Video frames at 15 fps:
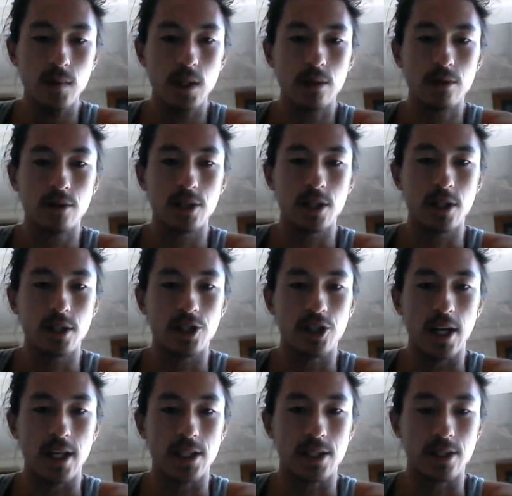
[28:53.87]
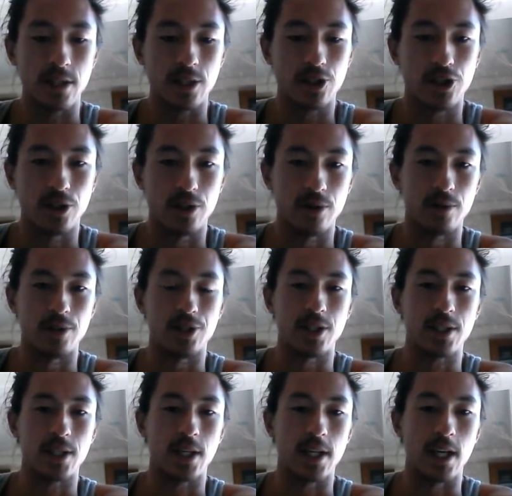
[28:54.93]
There's a good chance Sleek Schooner is
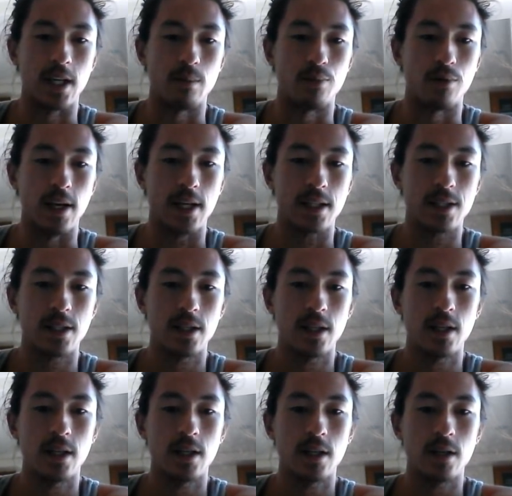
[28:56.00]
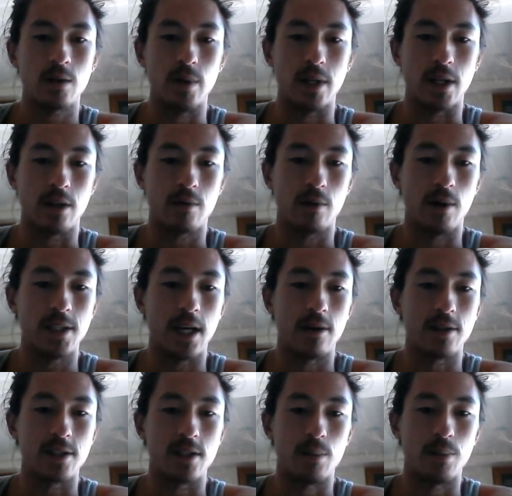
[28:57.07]
just going to get bricked. We can throw it
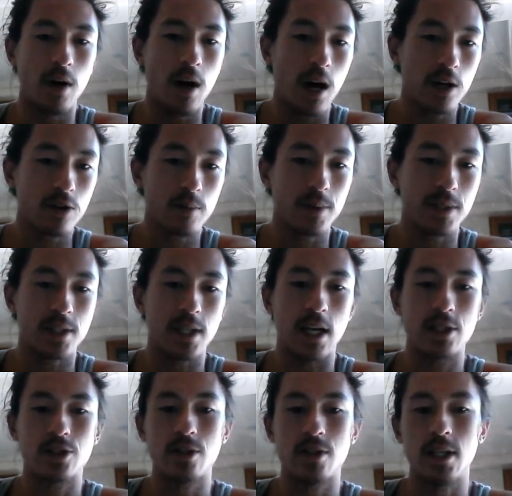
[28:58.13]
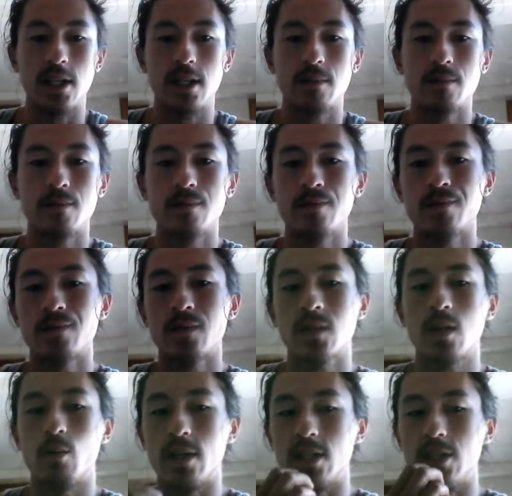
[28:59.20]
down as a blocker, potentially.
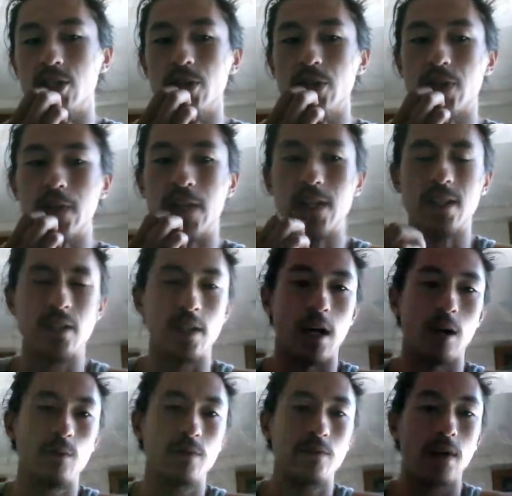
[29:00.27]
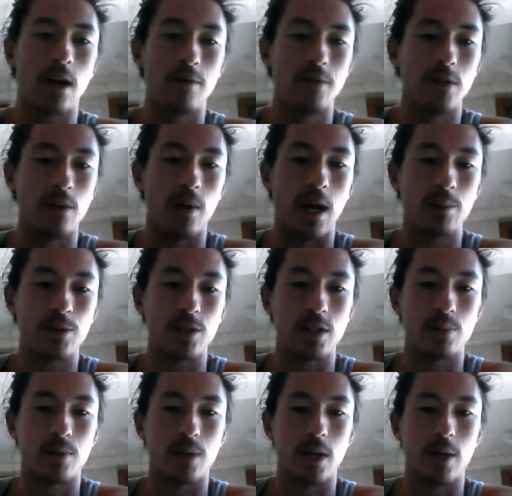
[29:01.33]
We could do yeah, we've got a few options,
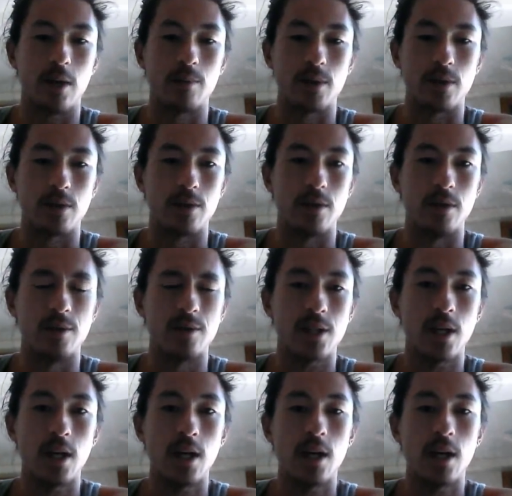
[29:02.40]
play around with the clues.